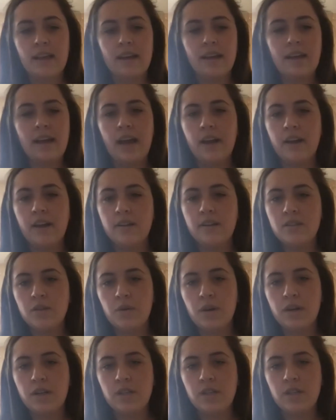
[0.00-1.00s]
Karen's
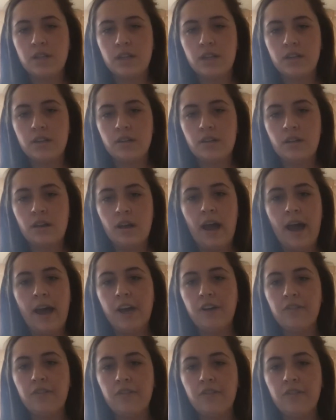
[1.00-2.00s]
question, I can
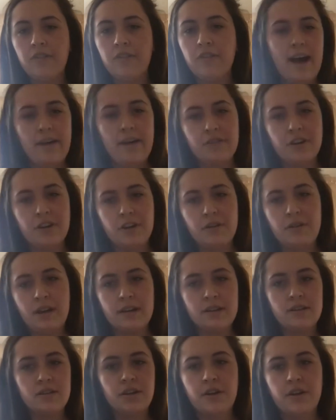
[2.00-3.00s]
read that after you
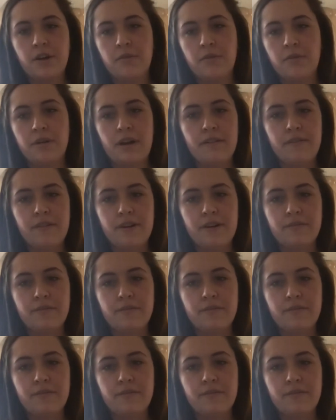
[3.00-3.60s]
answer or whenever.